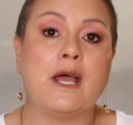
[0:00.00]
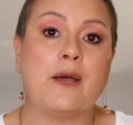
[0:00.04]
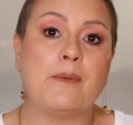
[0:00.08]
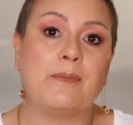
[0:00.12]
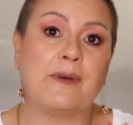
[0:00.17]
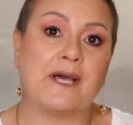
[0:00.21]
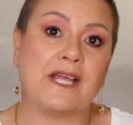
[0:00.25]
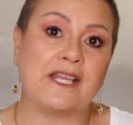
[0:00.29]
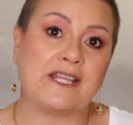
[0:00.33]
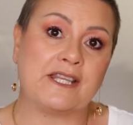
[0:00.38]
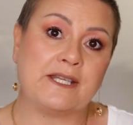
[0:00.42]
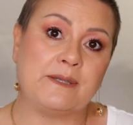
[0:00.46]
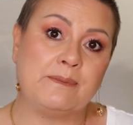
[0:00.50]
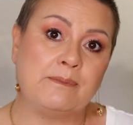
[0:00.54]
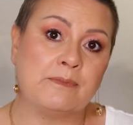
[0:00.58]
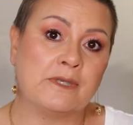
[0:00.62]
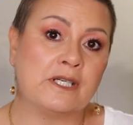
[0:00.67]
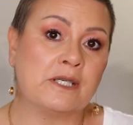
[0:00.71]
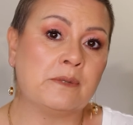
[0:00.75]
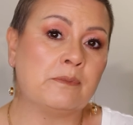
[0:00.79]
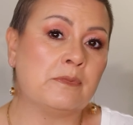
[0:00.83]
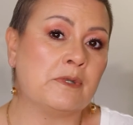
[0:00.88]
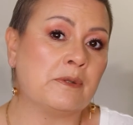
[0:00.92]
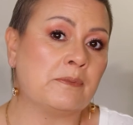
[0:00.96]
but the
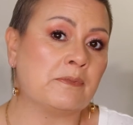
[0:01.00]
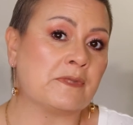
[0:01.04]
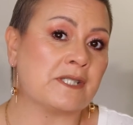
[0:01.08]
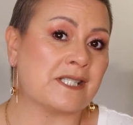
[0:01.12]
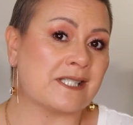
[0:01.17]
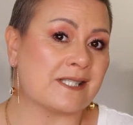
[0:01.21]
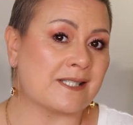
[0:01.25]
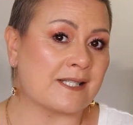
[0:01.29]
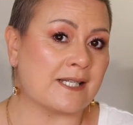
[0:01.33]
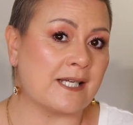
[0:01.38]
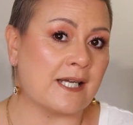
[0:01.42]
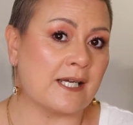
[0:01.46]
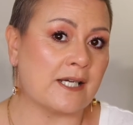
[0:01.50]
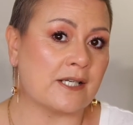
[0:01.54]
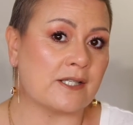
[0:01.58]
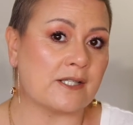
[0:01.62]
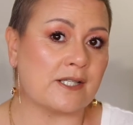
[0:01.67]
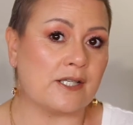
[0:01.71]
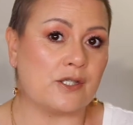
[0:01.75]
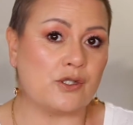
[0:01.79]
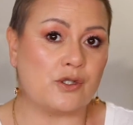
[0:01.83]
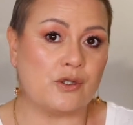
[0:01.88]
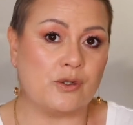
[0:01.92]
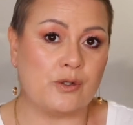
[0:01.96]
minimum discount
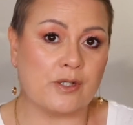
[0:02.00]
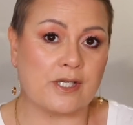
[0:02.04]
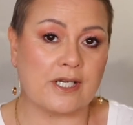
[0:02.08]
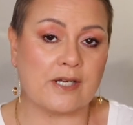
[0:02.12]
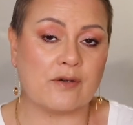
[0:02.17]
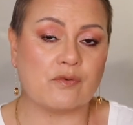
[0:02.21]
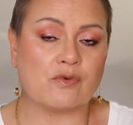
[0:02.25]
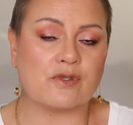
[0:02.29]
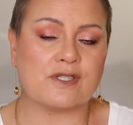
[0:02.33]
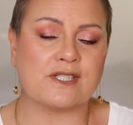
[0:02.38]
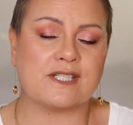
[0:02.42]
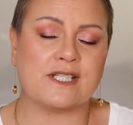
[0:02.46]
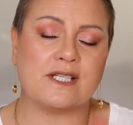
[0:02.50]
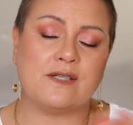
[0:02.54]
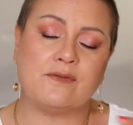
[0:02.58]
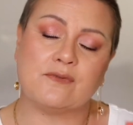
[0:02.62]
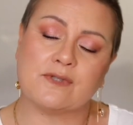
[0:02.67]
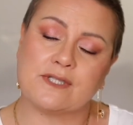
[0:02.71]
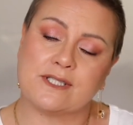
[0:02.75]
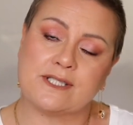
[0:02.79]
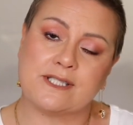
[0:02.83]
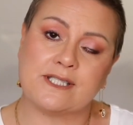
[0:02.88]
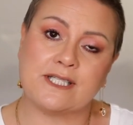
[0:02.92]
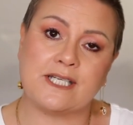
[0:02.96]
that you can receive
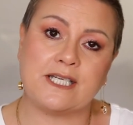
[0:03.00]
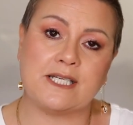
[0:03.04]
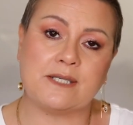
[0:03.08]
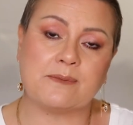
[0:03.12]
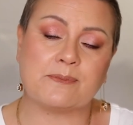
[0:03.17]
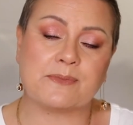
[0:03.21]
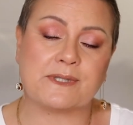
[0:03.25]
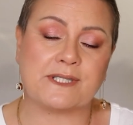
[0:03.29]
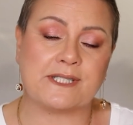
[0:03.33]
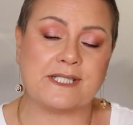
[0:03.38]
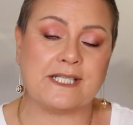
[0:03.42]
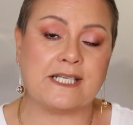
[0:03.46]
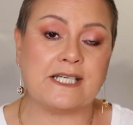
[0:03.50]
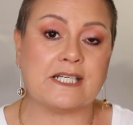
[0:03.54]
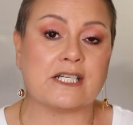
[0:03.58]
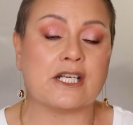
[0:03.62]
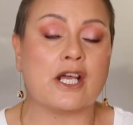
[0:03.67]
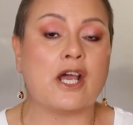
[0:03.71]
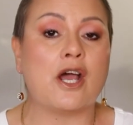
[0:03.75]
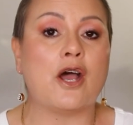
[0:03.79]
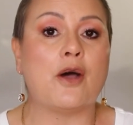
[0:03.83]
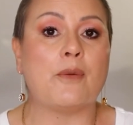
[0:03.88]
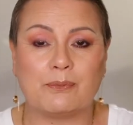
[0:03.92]
is 10%